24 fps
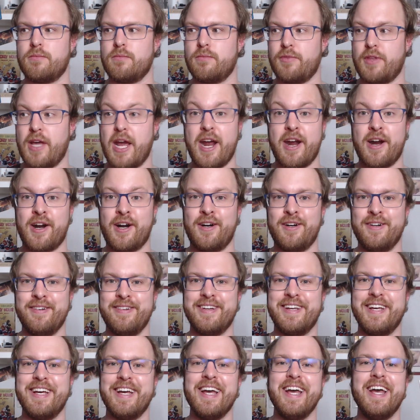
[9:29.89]
there
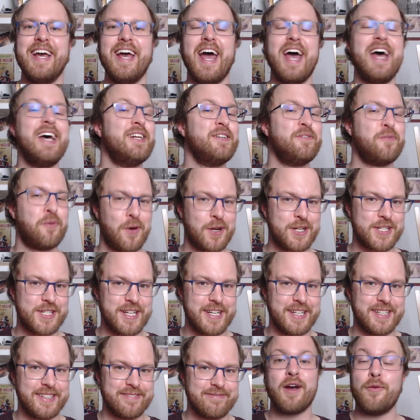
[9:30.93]
and watch it.